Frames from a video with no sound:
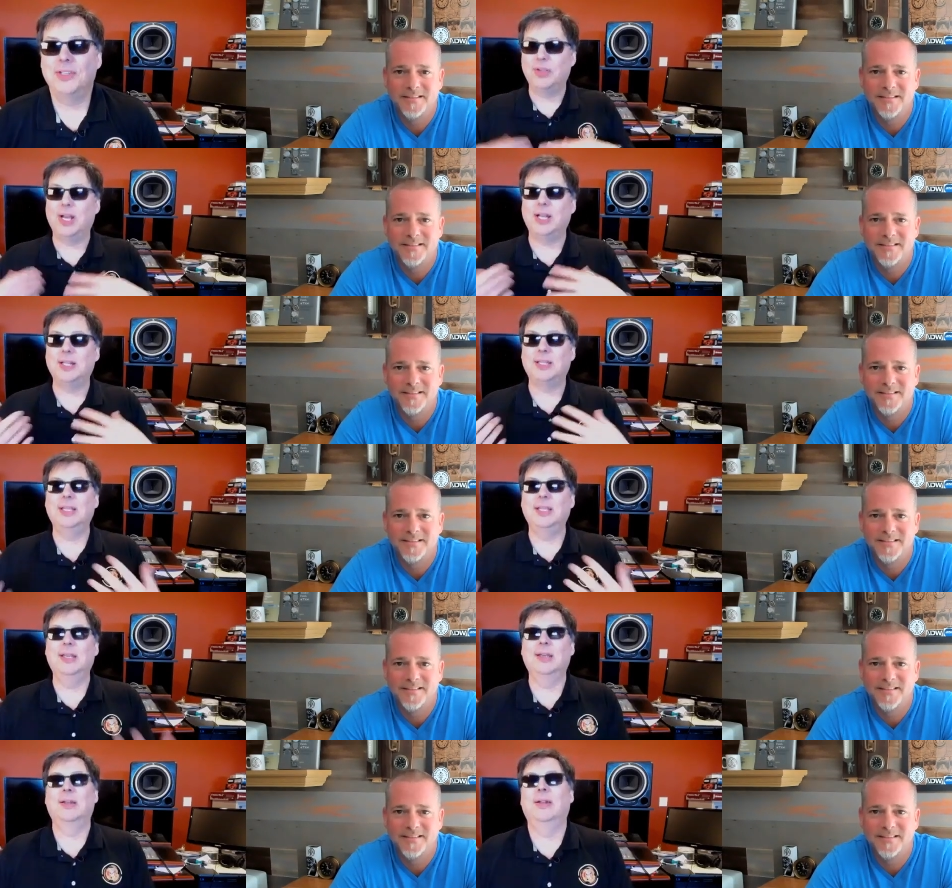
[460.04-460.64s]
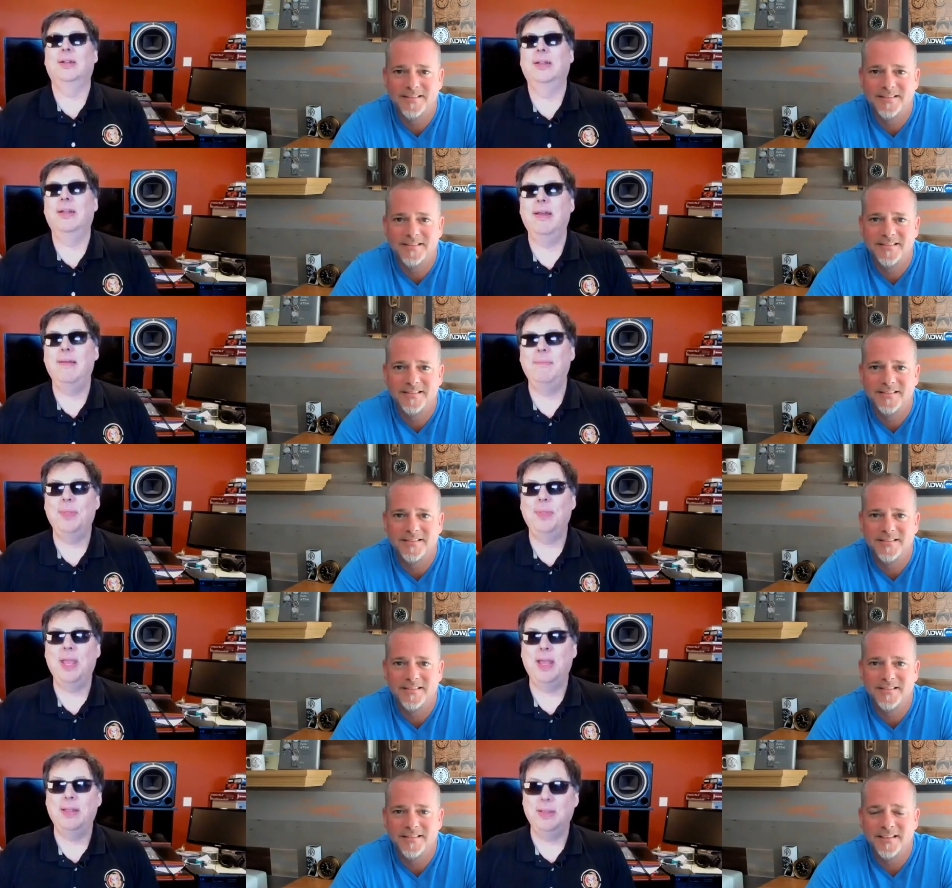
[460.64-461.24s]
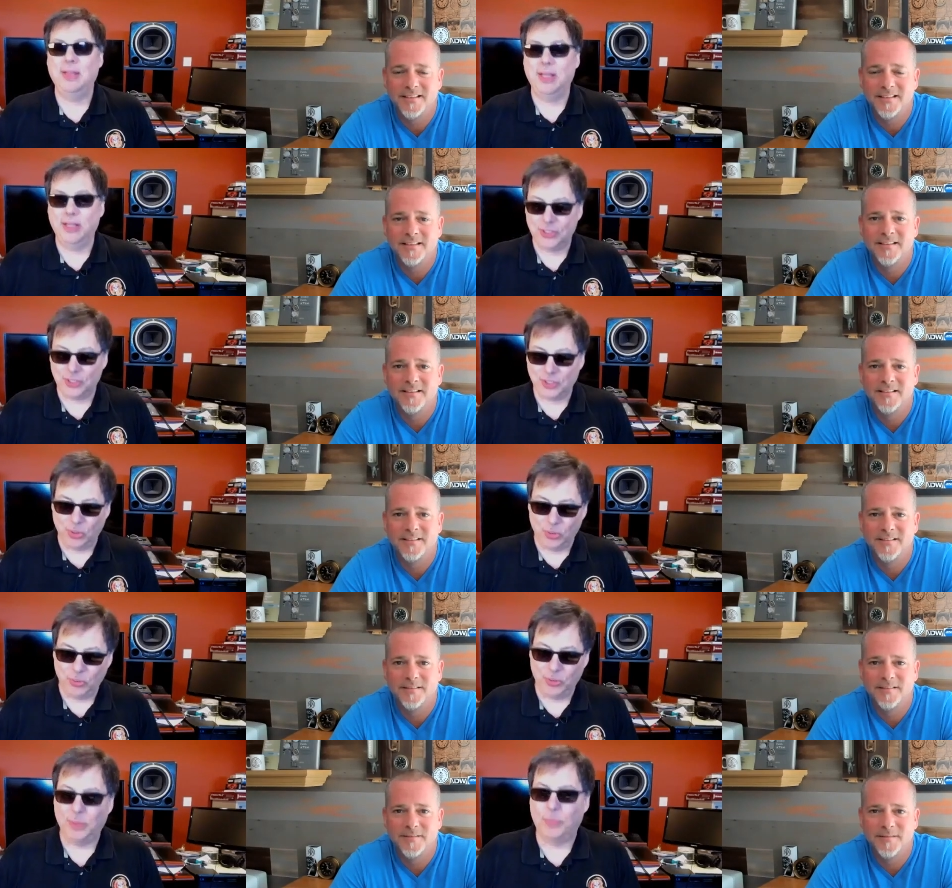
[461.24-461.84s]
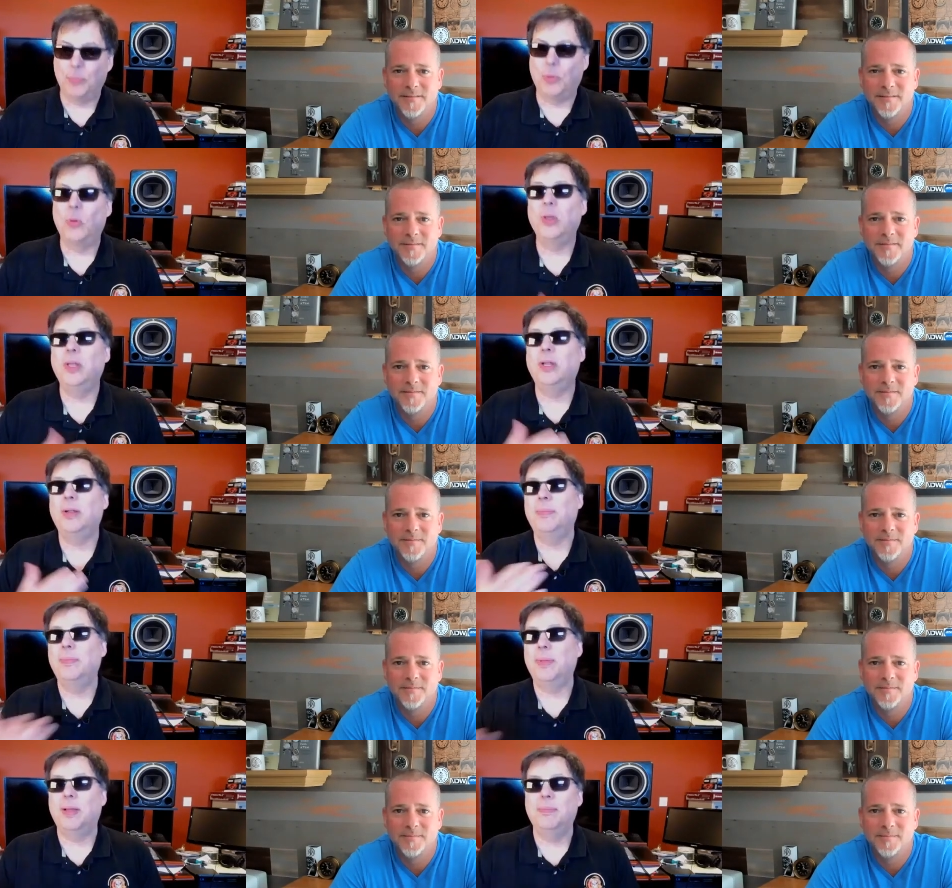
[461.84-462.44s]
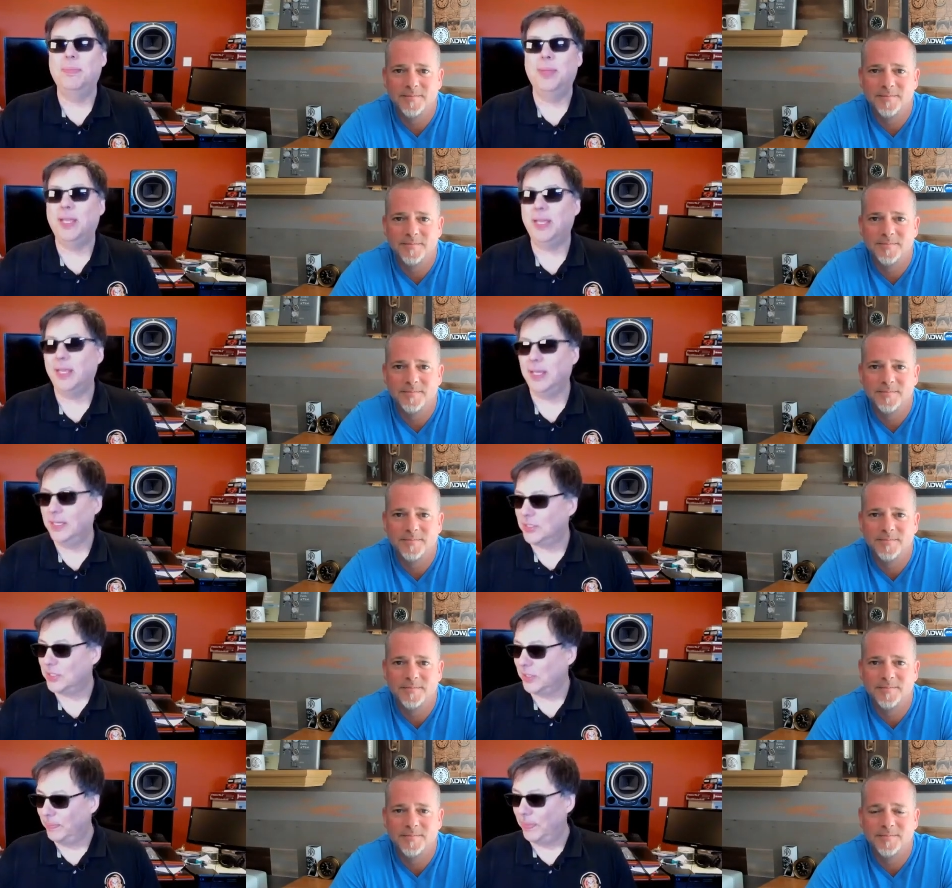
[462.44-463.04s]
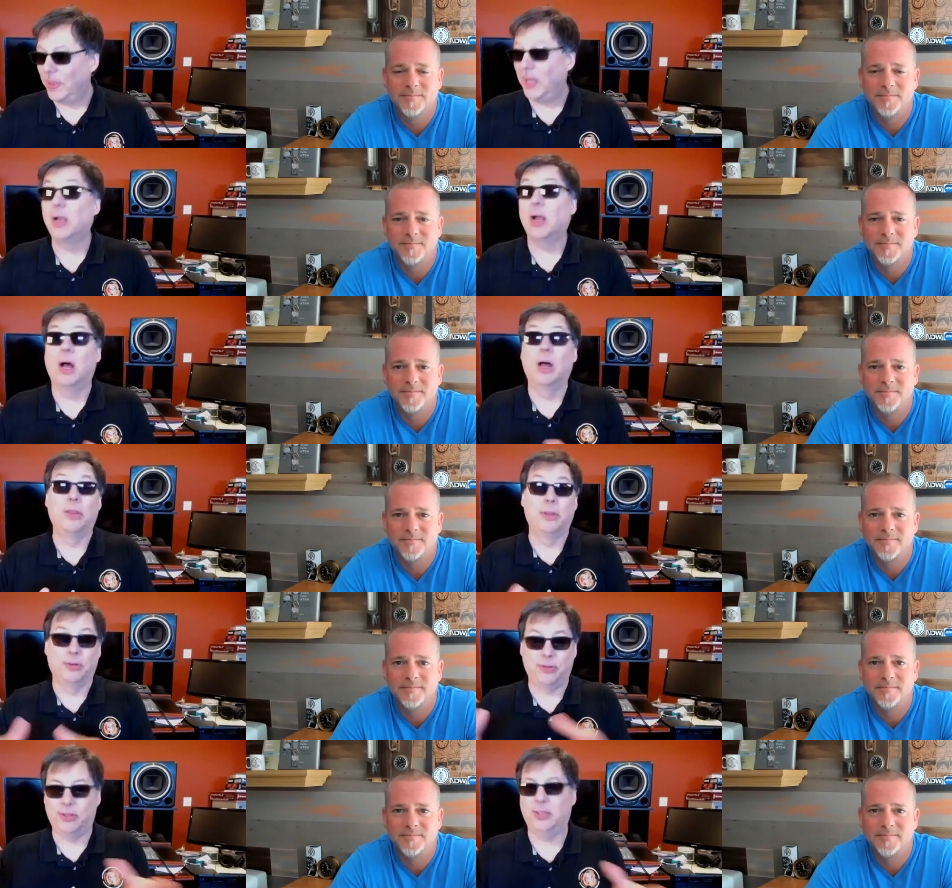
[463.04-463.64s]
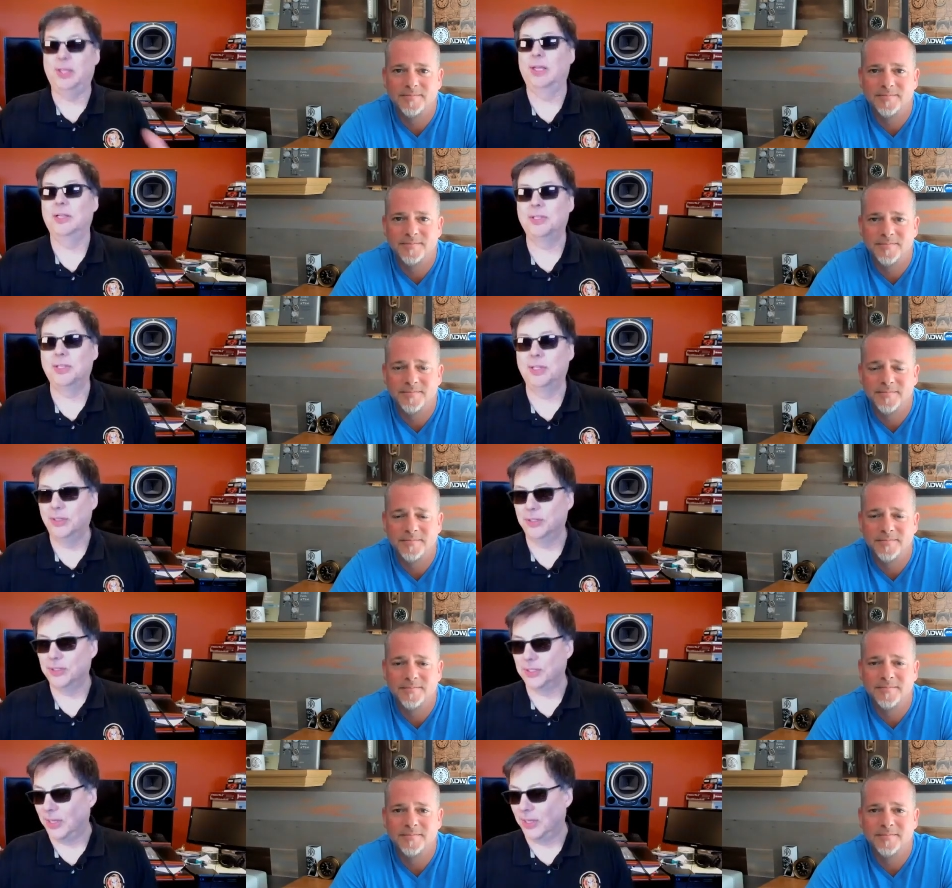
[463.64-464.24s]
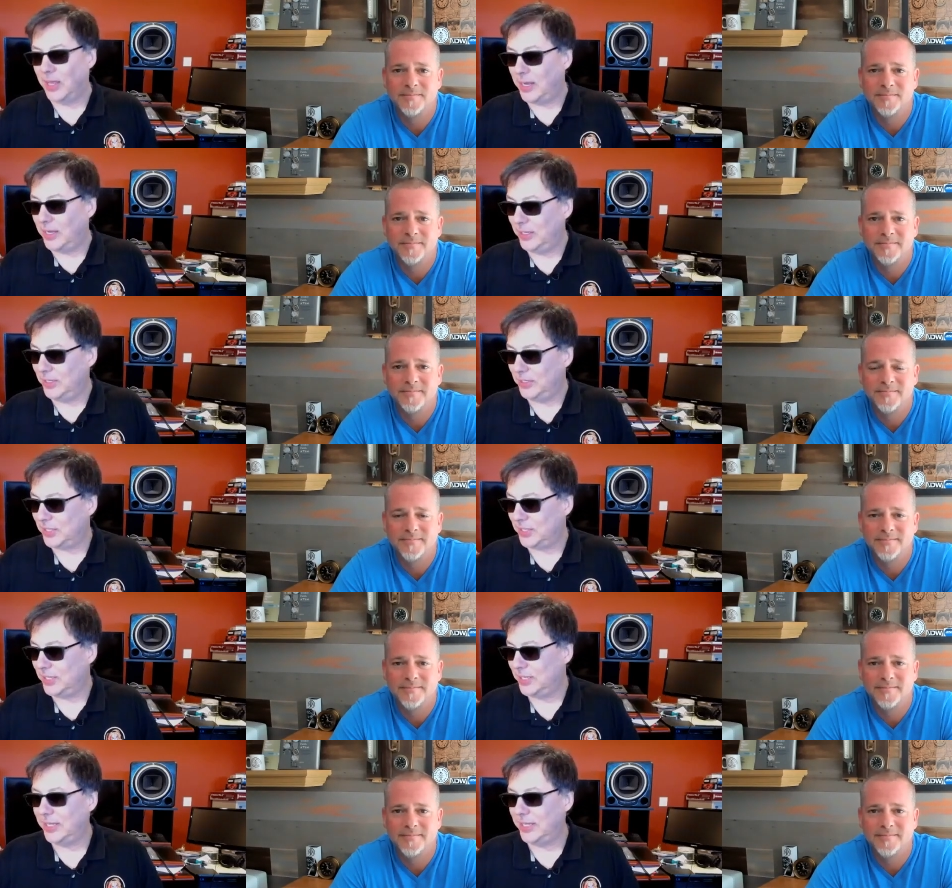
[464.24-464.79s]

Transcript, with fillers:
Speaker 1: got the internet and and so the point I'm, I'm, making is among other things and there's a lot of things that,